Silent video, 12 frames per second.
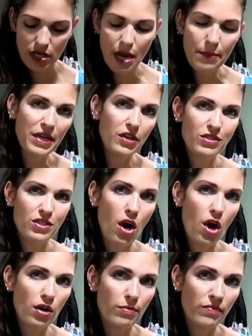I'm going to use the
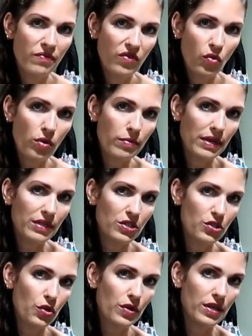hard floor button
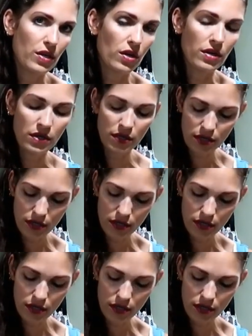to turn it on.